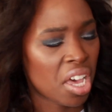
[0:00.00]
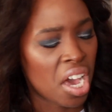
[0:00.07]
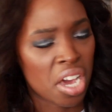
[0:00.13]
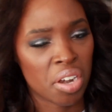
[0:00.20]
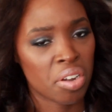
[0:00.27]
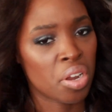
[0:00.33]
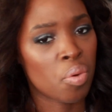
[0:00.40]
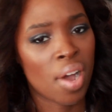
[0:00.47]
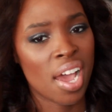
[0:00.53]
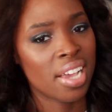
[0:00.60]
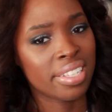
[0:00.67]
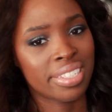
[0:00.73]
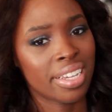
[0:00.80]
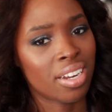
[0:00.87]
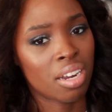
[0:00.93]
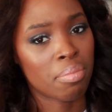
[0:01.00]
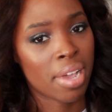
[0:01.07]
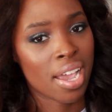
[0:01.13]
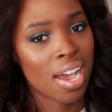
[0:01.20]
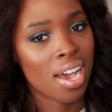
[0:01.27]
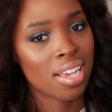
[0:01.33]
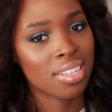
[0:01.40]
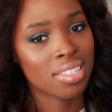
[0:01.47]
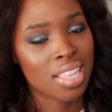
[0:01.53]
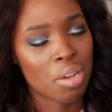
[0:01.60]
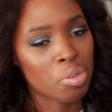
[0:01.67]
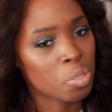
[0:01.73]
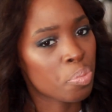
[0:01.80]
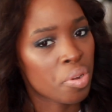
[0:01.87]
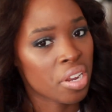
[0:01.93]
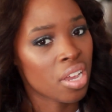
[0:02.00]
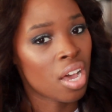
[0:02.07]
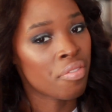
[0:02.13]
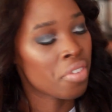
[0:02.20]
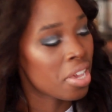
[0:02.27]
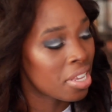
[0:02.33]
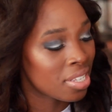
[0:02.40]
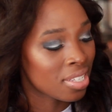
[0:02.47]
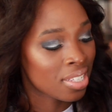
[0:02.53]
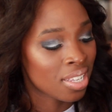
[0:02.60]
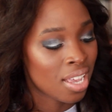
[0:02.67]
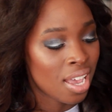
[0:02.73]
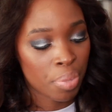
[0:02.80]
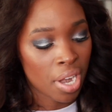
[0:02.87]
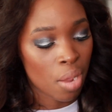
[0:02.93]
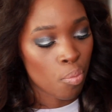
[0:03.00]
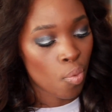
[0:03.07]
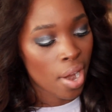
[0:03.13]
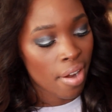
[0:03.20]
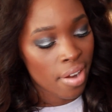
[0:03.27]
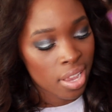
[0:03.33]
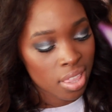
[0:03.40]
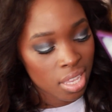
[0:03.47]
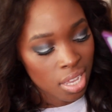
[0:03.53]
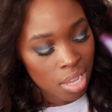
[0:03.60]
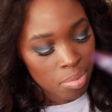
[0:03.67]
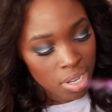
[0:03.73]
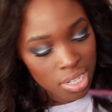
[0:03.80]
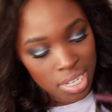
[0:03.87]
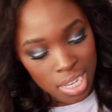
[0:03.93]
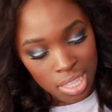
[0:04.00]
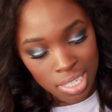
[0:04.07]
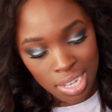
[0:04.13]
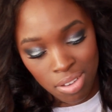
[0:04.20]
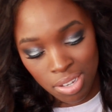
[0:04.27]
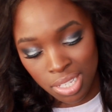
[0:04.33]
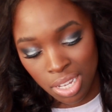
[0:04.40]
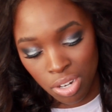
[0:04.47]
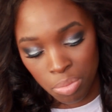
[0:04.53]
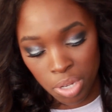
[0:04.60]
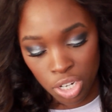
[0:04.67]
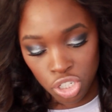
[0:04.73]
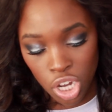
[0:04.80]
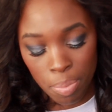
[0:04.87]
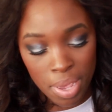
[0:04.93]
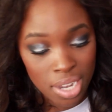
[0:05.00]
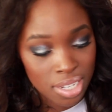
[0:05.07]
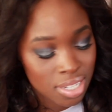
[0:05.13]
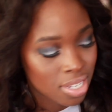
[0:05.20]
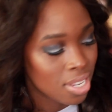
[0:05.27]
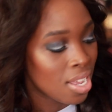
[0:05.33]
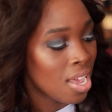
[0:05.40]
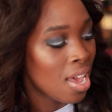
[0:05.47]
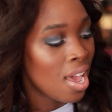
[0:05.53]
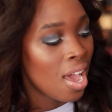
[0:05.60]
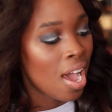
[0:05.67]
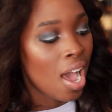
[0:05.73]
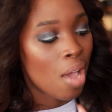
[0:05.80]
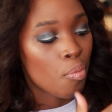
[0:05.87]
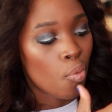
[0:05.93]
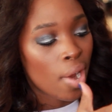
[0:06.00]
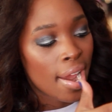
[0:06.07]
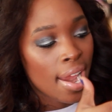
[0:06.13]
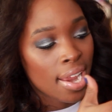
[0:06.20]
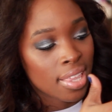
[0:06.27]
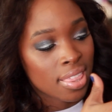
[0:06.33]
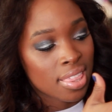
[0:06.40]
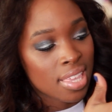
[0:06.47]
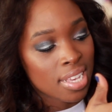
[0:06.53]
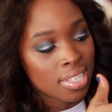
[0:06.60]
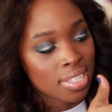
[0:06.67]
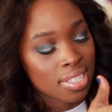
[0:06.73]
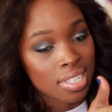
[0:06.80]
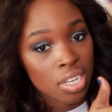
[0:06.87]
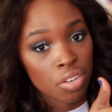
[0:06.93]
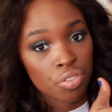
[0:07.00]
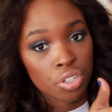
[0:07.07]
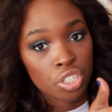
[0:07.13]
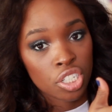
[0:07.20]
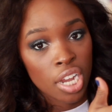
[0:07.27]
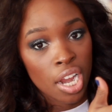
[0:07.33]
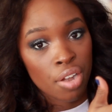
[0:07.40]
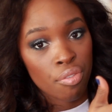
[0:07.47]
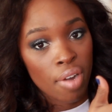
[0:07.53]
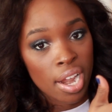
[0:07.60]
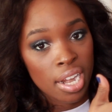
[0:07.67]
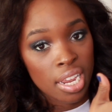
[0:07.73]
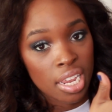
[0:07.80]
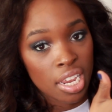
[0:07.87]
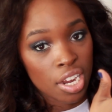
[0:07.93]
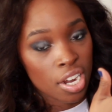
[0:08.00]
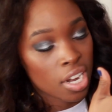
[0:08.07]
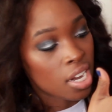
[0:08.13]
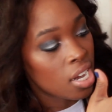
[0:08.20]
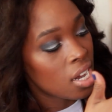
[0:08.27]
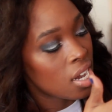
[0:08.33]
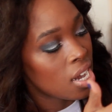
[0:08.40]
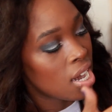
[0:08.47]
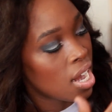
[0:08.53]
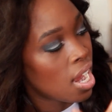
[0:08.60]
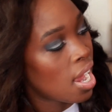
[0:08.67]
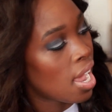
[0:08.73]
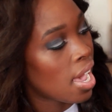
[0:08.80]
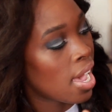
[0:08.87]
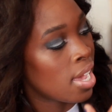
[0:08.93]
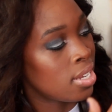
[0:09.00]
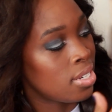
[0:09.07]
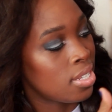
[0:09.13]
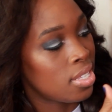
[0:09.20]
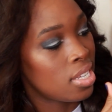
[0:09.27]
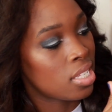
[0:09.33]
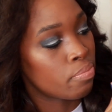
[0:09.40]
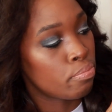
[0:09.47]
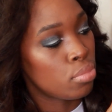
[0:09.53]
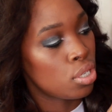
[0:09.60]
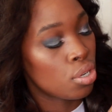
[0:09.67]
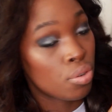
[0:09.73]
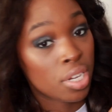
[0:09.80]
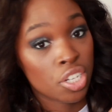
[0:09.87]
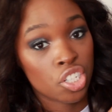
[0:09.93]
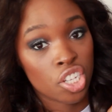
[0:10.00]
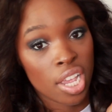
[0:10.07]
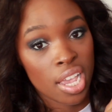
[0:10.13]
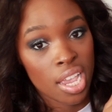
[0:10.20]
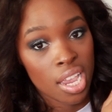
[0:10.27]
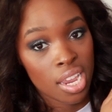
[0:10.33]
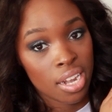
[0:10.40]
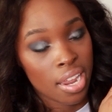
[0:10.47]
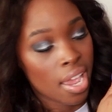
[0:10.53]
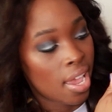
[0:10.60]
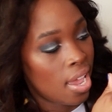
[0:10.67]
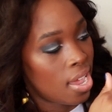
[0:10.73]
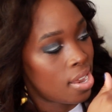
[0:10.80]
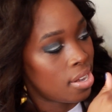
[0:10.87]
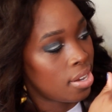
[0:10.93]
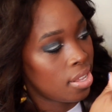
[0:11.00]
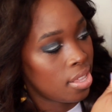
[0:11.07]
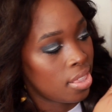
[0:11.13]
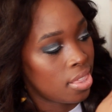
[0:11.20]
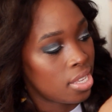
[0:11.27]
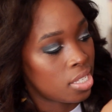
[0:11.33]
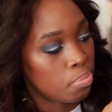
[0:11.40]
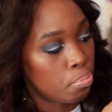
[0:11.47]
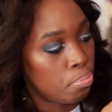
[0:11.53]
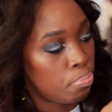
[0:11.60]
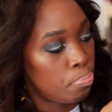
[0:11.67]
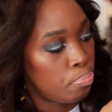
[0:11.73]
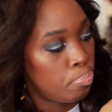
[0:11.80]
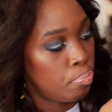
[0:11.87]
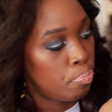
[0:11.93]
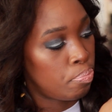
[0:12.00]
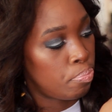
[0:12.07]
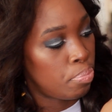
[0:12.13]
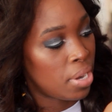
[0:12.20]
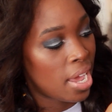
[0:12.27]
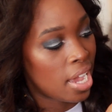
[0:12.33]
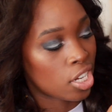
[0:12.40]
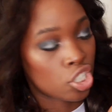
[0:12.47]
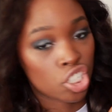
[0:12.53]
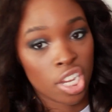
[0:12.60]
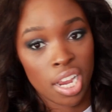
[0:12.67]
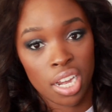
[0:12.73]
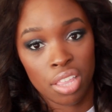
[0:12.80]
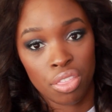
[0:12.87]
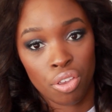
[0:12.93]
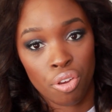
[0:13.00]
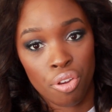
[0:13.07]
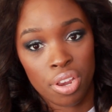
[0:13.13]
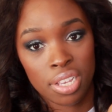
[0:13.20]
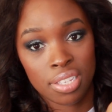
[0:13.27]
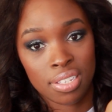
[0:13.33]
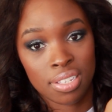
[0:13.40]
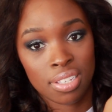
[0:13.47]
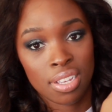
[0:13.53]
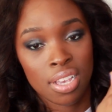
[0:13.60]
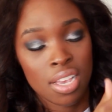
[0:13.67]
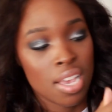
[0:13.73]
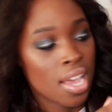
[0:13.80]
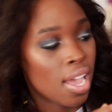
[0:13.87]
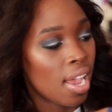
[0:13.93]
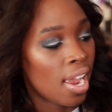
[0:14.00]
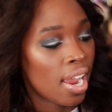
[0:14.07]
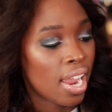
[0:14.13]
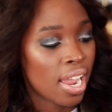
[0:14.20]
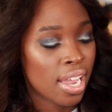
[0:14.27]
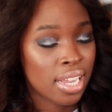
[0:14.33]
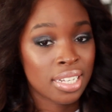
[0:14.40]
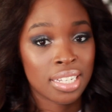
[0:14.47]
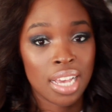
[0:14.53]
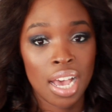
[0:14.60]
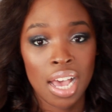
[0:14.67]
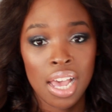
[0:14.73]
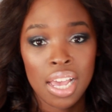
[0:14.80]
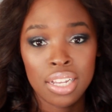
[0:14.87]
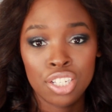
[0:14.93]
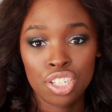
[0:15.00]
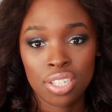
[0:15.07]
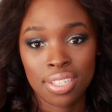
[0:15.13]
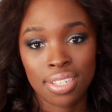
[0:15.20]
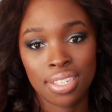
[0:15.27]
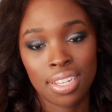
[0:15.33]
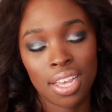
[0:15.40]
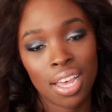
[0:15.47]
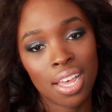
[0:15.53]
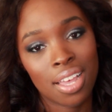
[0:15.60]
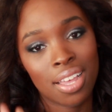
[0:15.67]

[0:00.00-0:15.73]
I don't know why I said on my eyes. That was pretty obvious. But I'm wearing the, I'm going to take this out because I know I'm going to drop it. I'm wearing this silver shade right here, and this bluey shade, and this black shade in the crease. And I just,